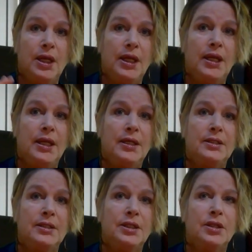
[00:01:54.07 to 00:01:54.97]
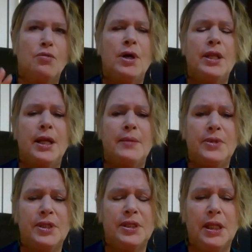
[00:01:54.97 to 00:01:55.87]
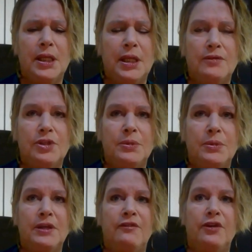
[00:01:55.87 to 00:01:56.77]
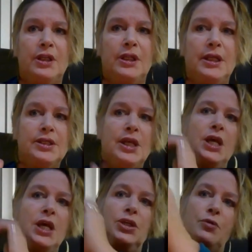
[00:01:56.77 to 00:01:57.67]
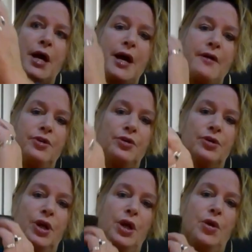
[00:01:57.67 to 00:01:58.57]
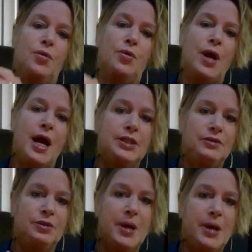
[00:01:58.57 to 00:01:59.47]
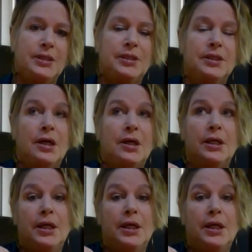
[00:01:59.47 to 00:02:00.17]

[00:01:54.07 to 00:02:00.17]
And the one that I'm thinking of specifically is you have your racks of spices on an